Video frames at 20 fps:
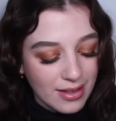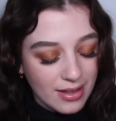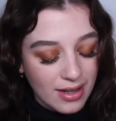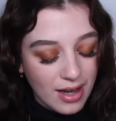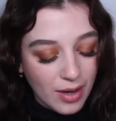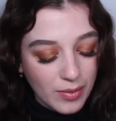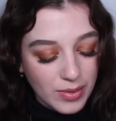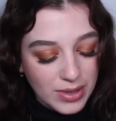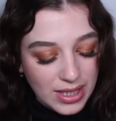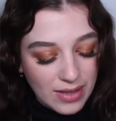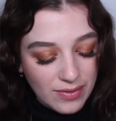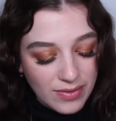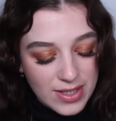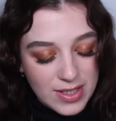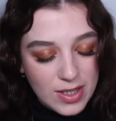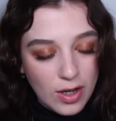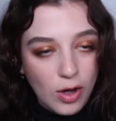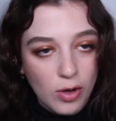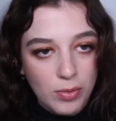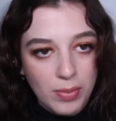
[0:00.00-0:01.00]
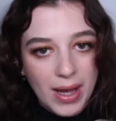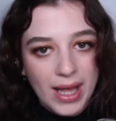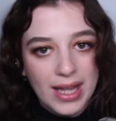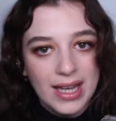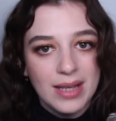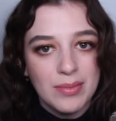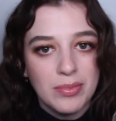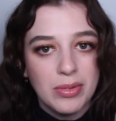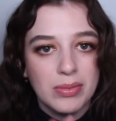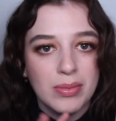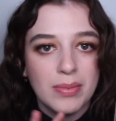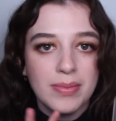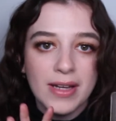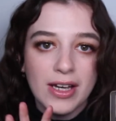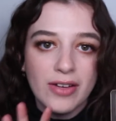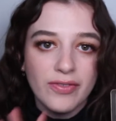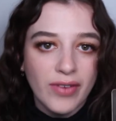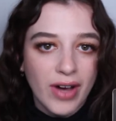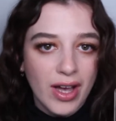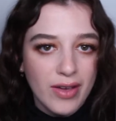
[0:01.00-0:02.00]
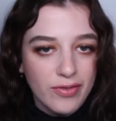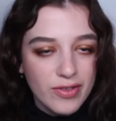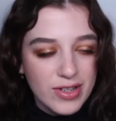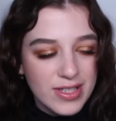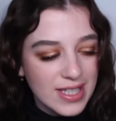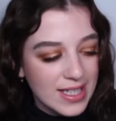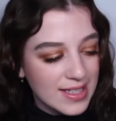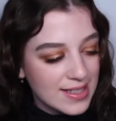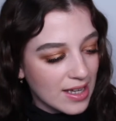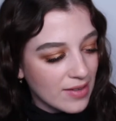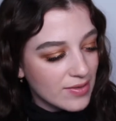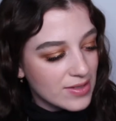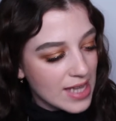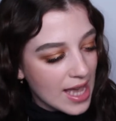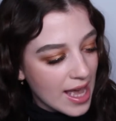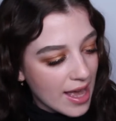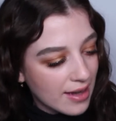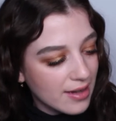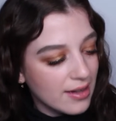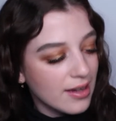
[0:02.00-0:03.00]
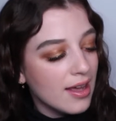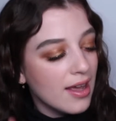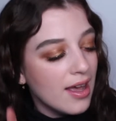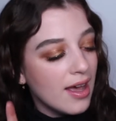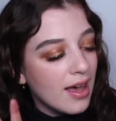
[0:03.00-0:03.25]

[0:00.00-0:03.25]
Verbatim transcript: I would give this whole palette probably a 5 or a 6 out of 10